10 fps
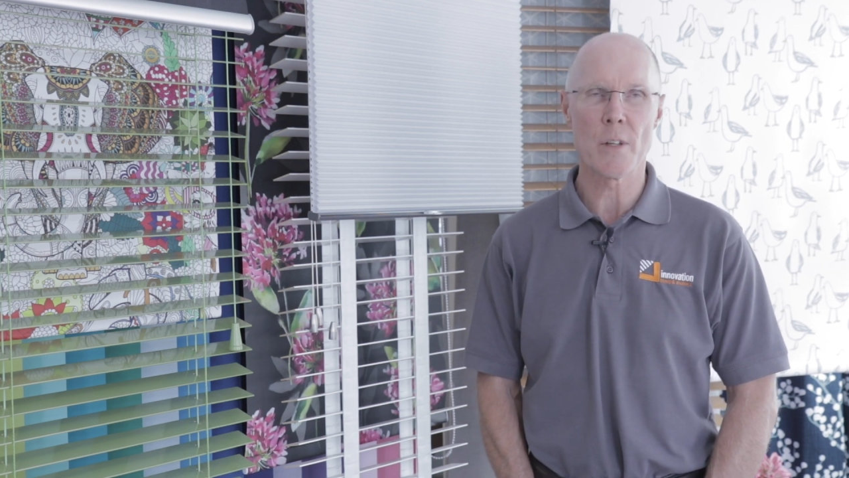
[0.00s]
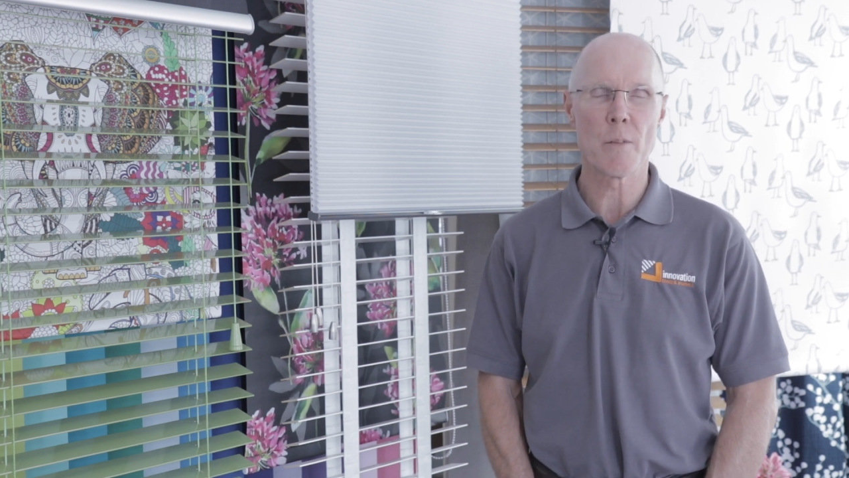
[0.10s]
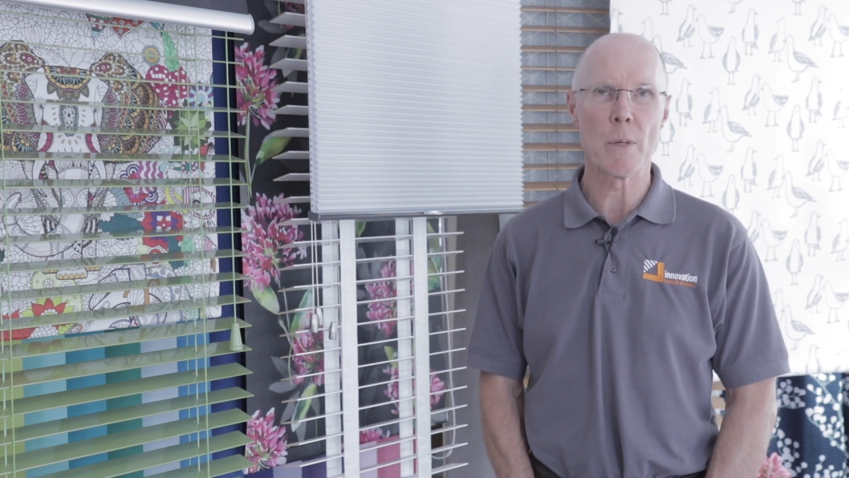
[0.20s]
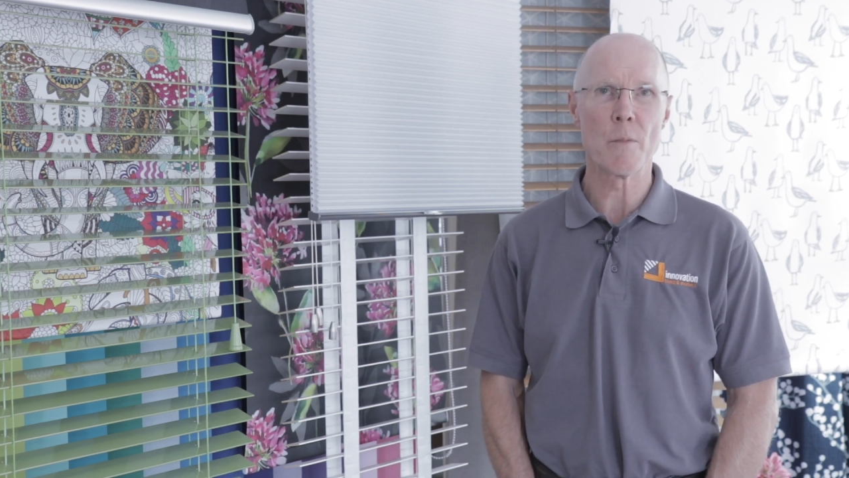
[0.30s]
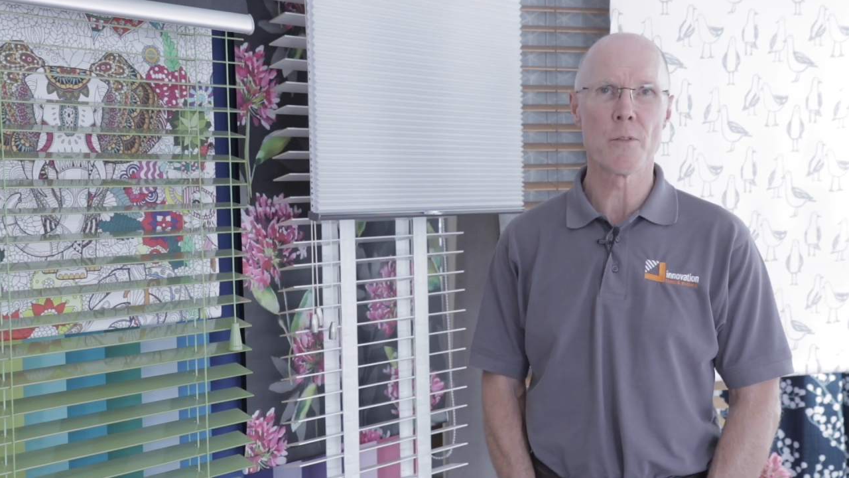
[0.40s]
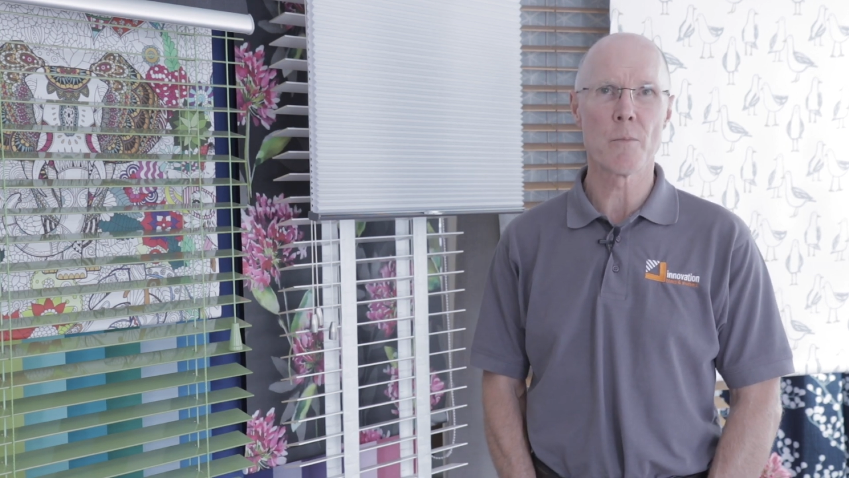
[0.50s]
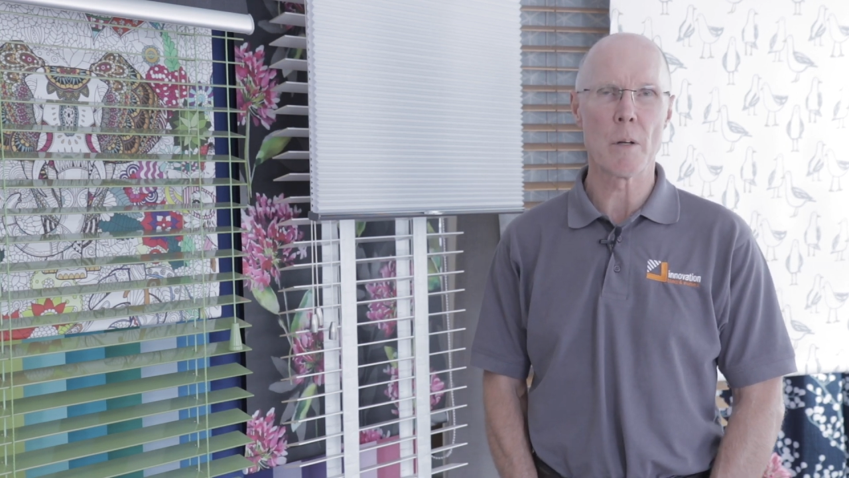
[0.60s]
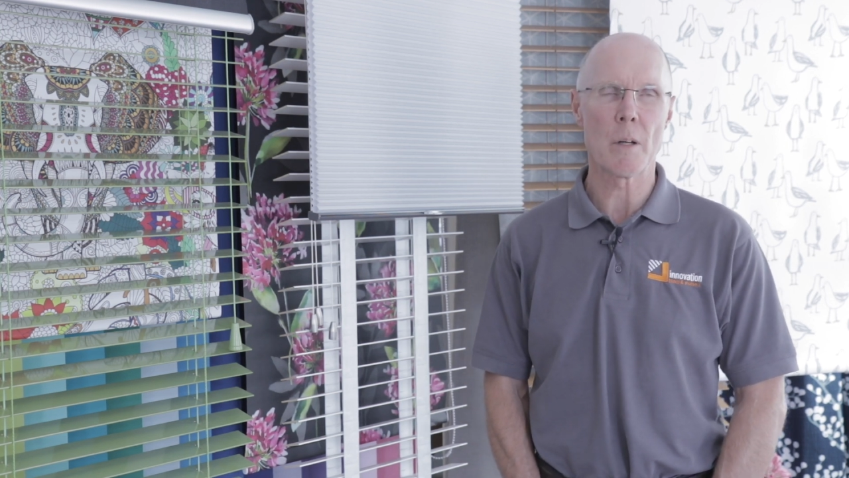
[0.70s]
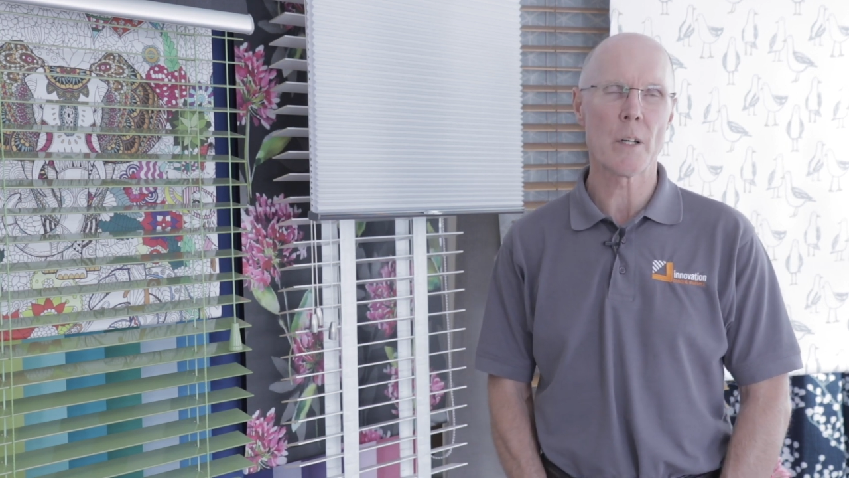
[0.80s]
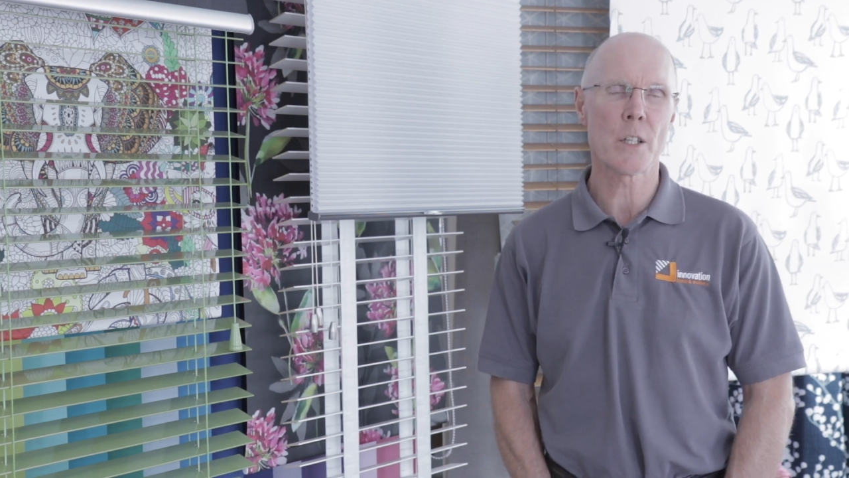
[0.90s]
they've been,
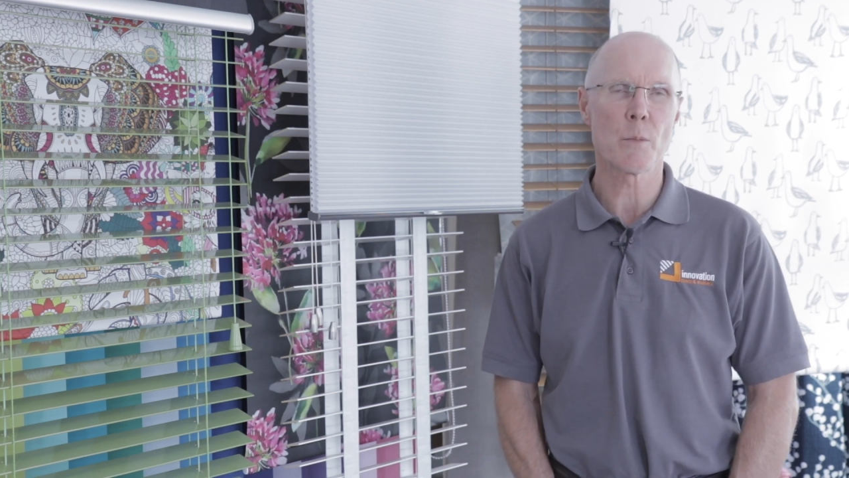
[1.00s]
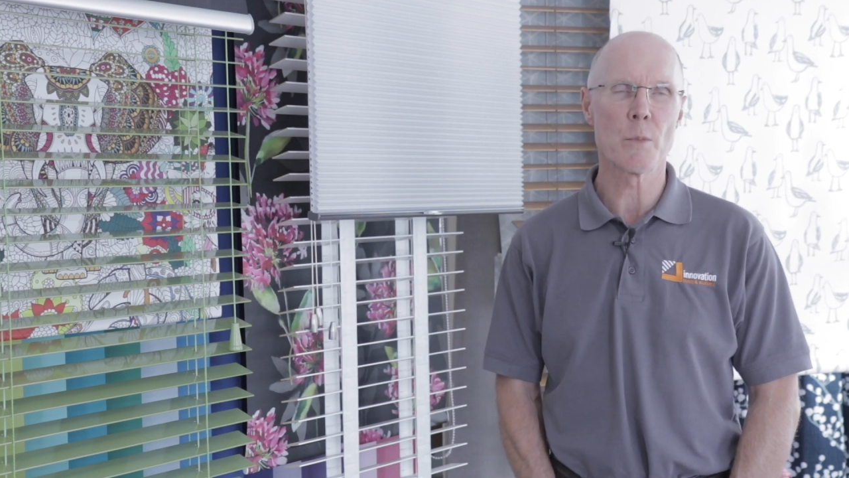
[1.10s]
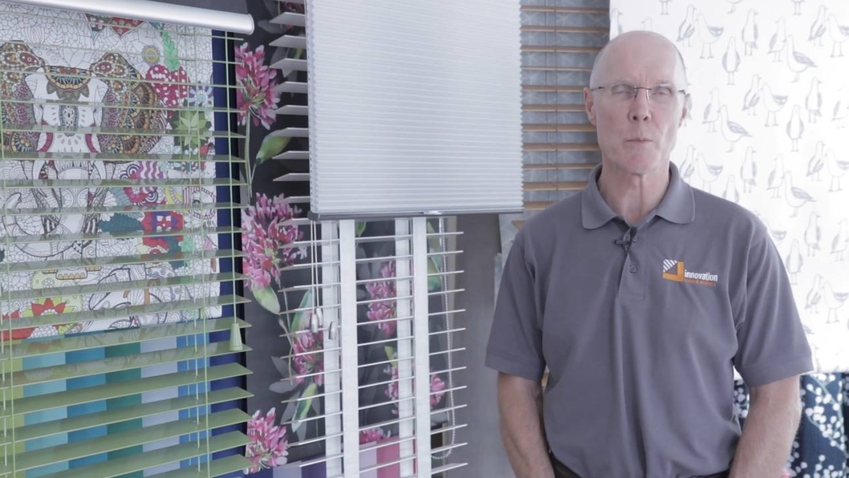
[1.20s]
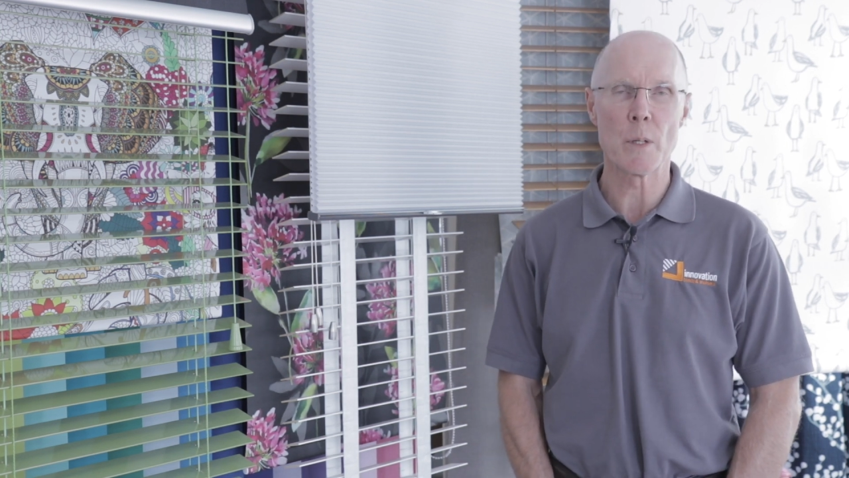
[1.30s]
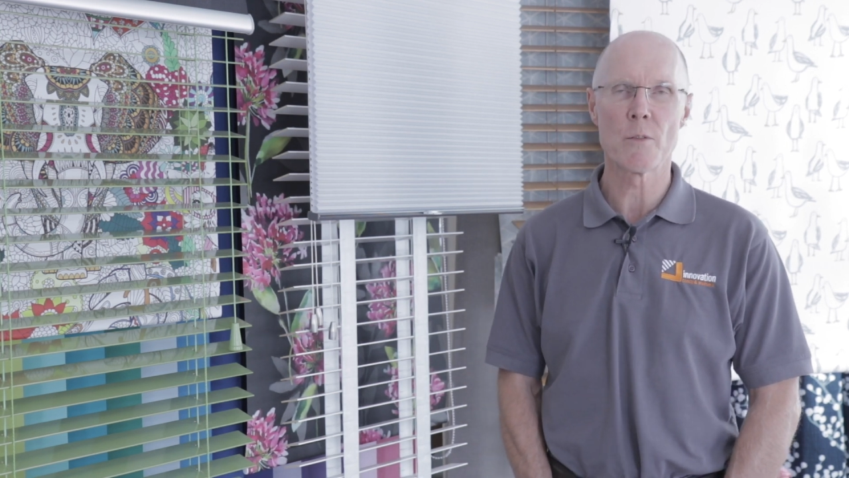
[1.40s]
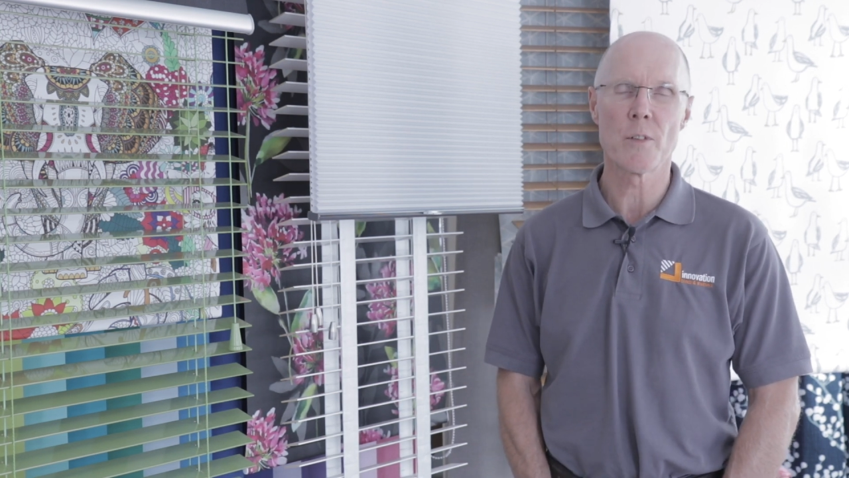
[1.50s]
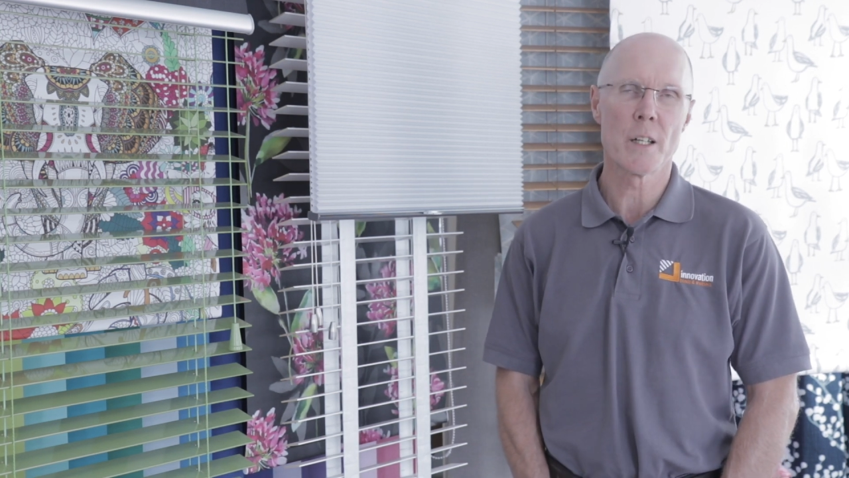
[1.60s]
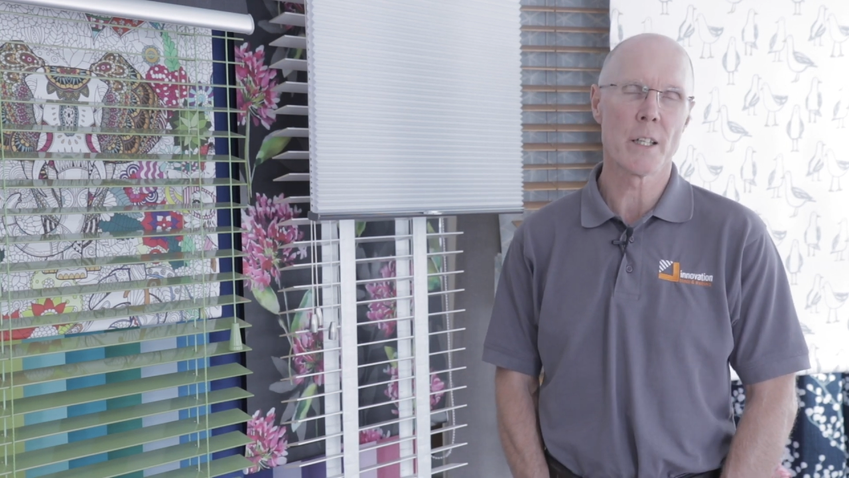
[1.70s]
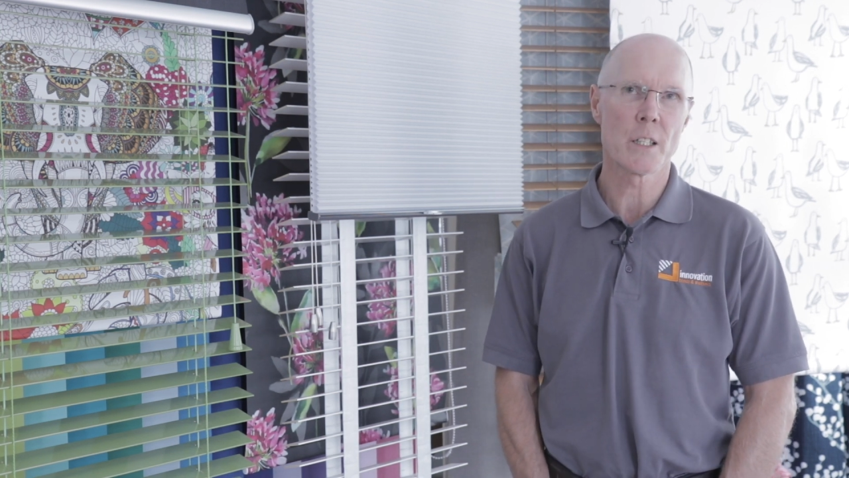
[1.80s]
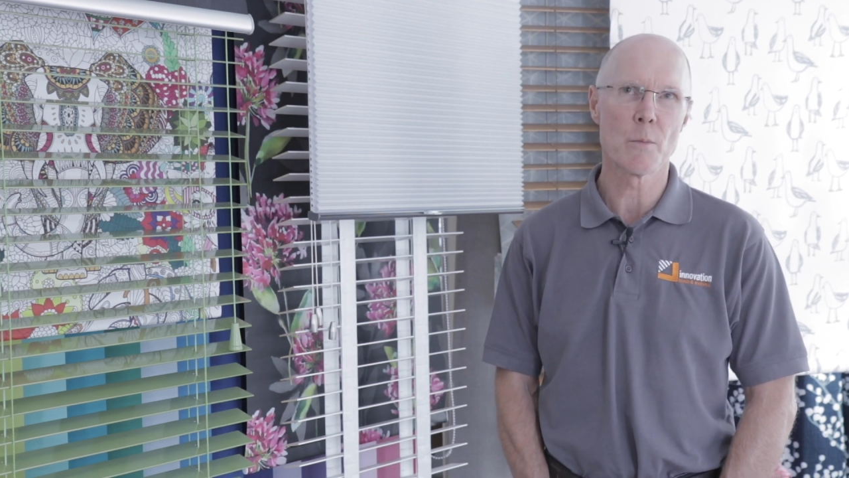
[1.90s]
uh, customers have been
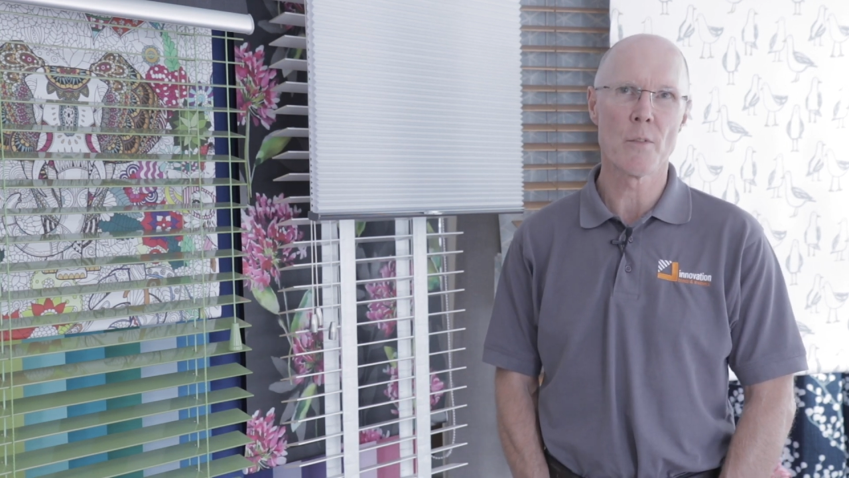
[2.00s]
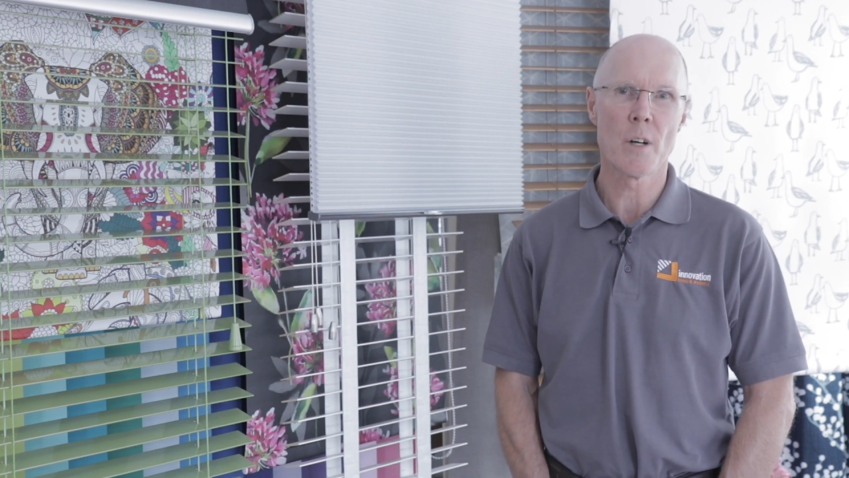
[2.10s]
finding some of